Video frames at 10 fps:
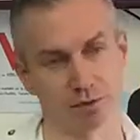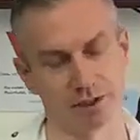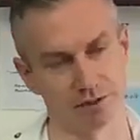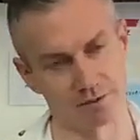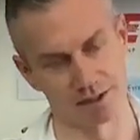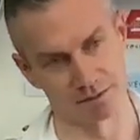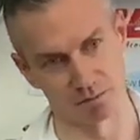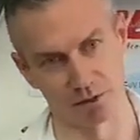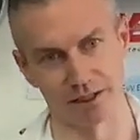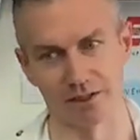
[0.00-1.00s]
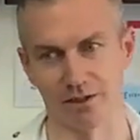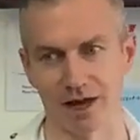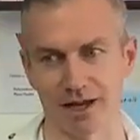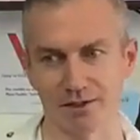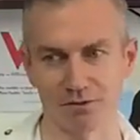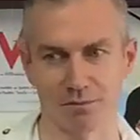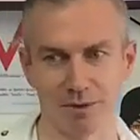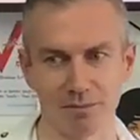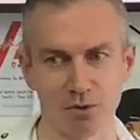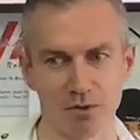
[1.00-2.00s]
or unless you've got some really good guidance from
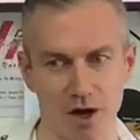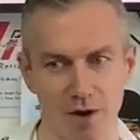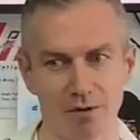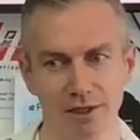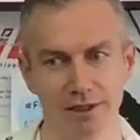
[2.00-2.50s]
people who know,